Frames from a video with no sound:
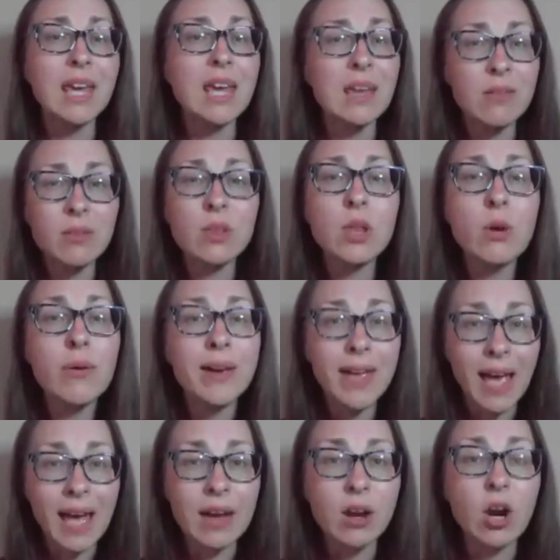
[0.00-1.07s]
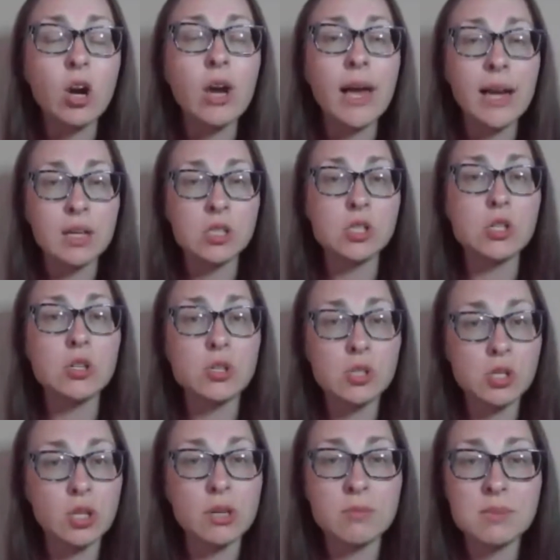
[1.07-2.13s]
Even though, again, our external
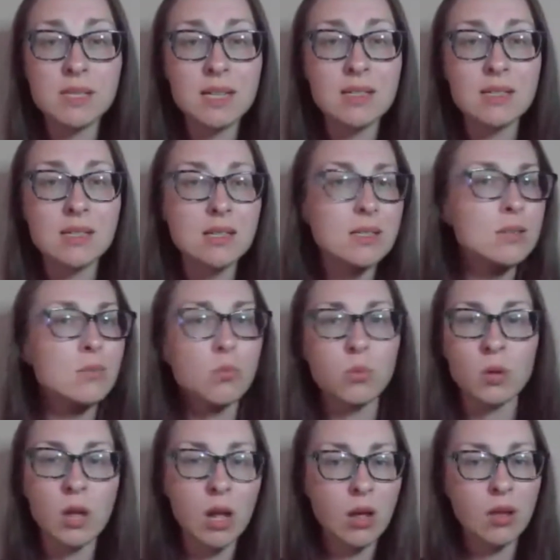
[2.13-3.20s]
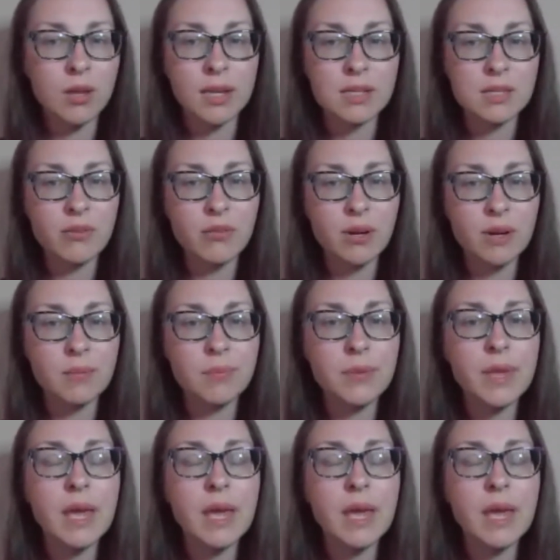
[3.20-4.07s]
circumstances were not all that different.